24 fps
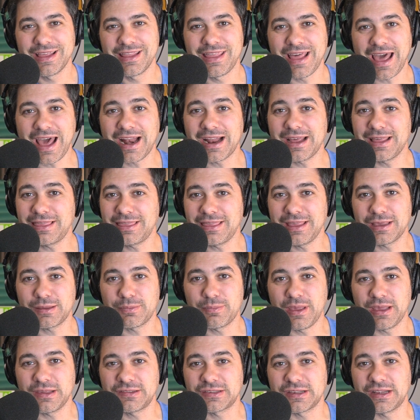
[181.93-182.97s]
That, I
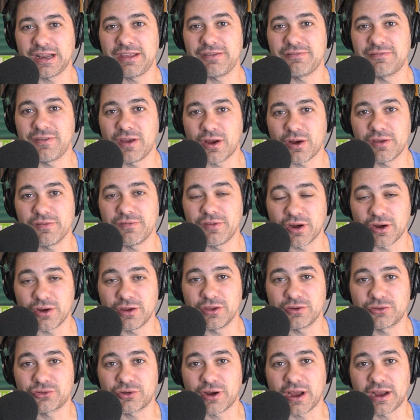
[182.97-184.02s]
think, makes it a very,
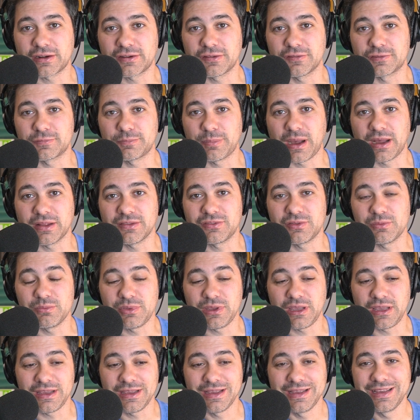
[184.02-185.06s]
very attractive spot to
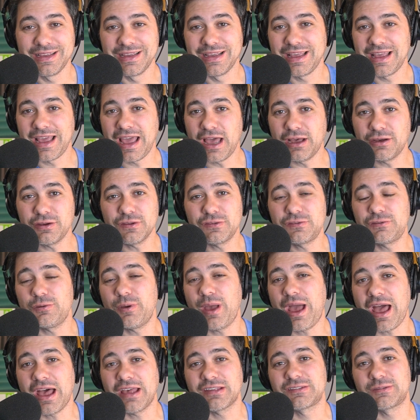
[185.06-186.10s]
be. LSU
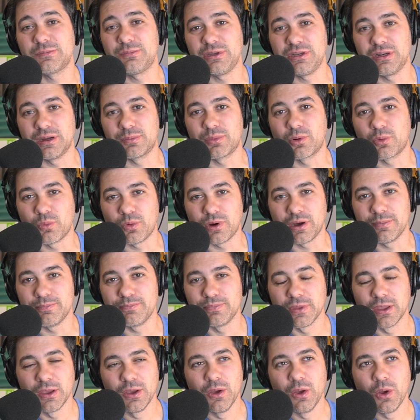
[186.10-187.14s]
has to be number 1.
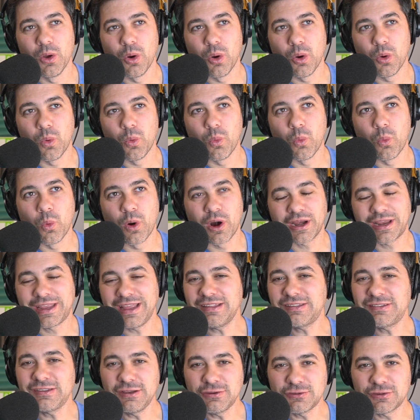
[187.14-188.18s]
Where it
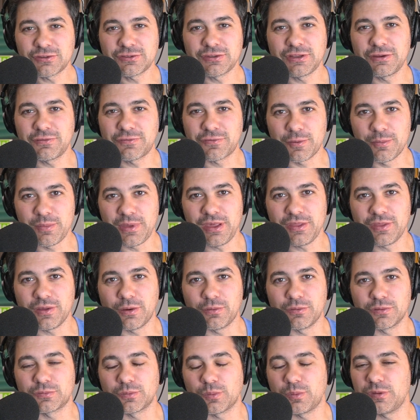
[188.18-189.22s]
gets interesting for me,
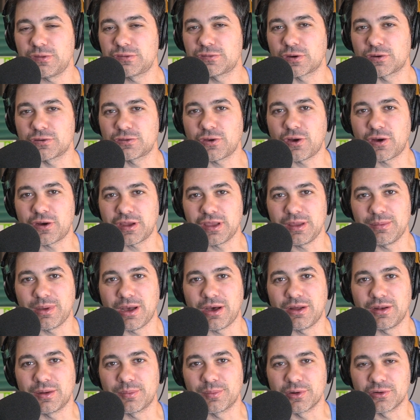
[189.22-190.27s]
though, is when we start talking
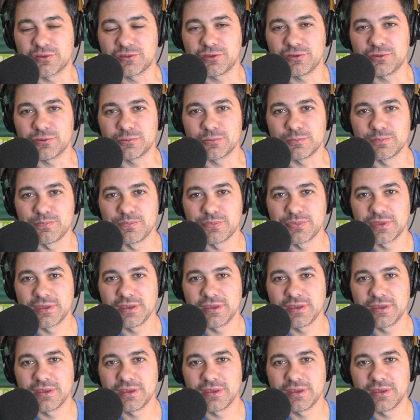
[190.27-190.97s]
about number 2.